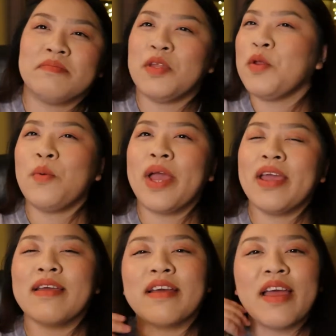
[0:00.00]
in a way,
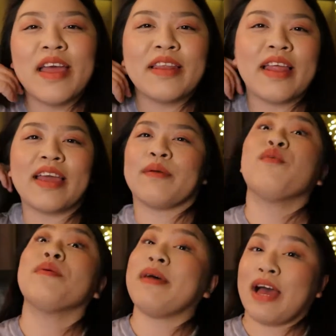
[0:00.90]
and like
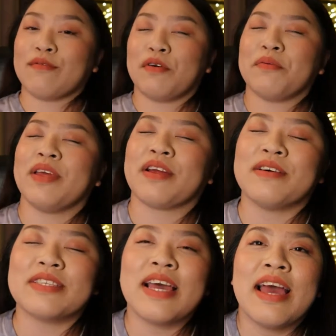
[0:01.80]
more impactful. There it
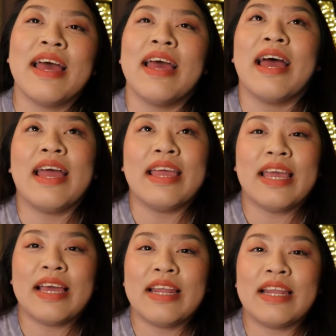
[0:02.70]
goes.
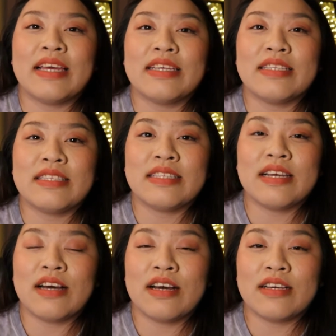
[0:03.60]
And
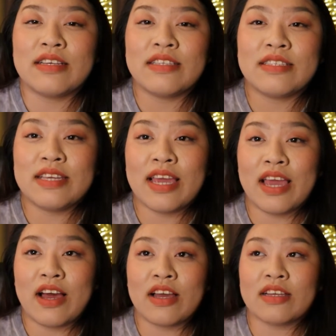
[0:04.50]

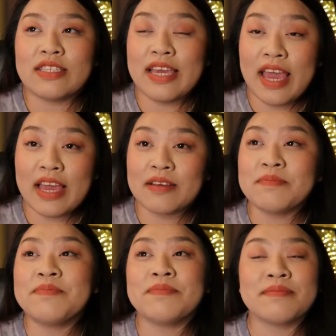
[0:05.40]
Taeyang,
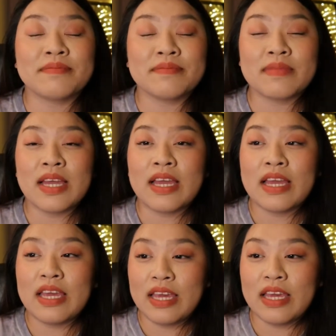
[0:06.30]

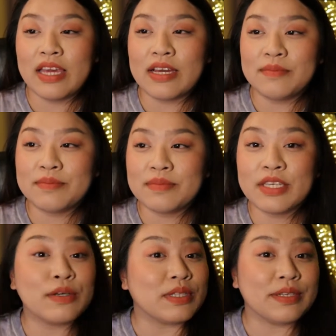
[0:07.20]
he
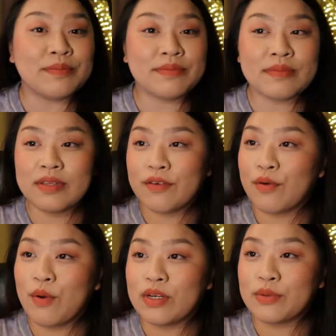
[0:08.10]
killed it. Of
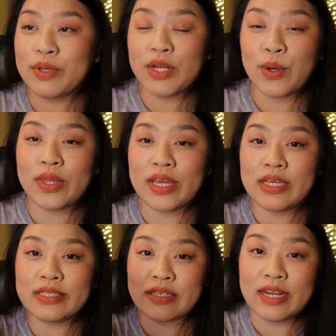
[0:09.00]
course, we know that
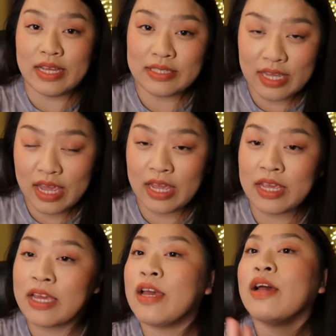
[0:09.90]
he's the dance king.
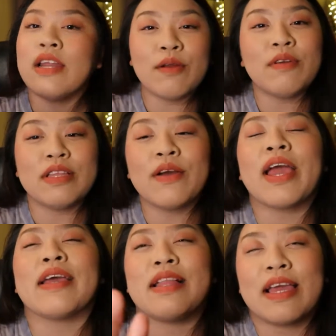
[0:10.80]
Not really,
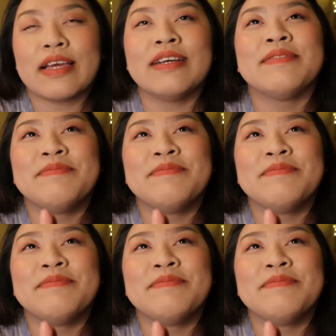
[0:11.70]
okay, like